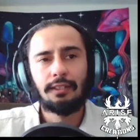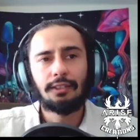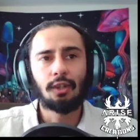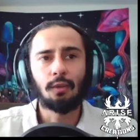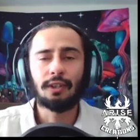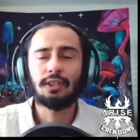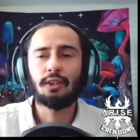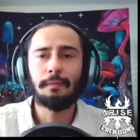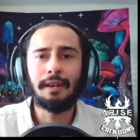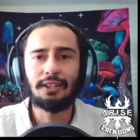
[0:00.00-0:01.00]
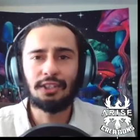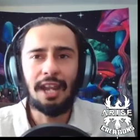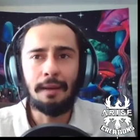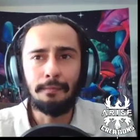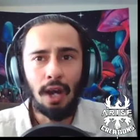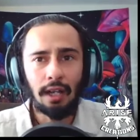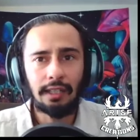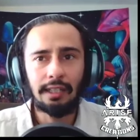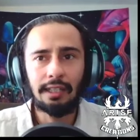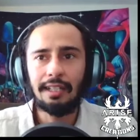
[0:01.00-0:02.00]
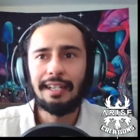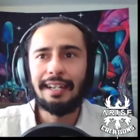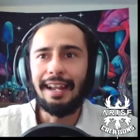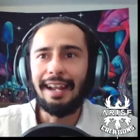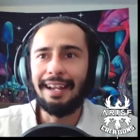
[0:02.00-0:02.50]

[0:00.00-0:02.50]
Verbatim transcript: so we're told about Shambhala. Like a